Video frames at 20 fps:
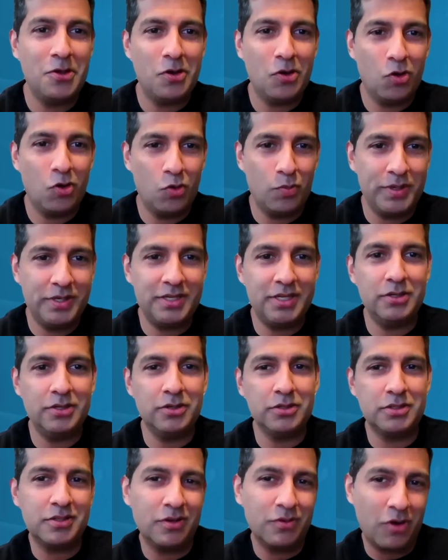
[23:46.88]
open
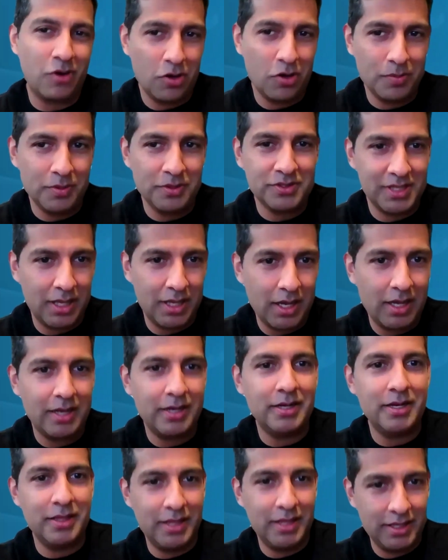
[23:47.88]
deal to almost the
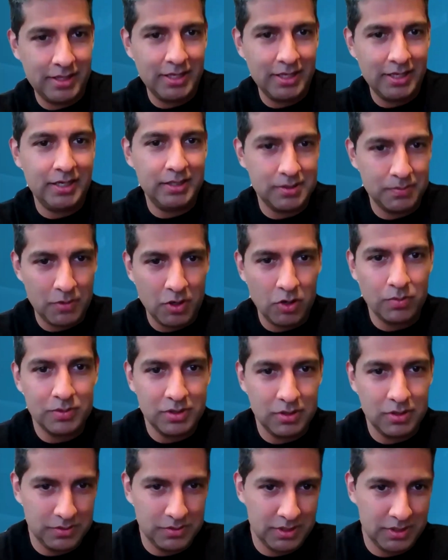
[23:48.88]
end and then they need some help
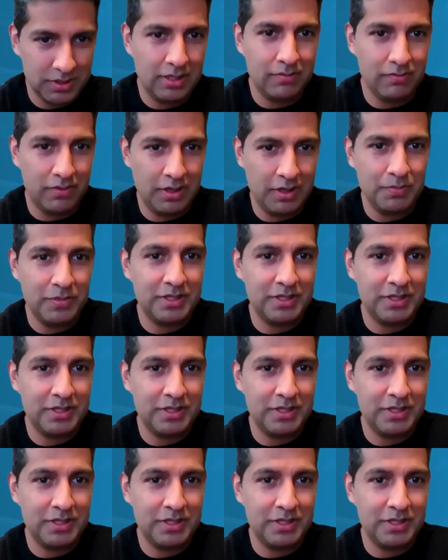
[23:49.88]
closing it, right?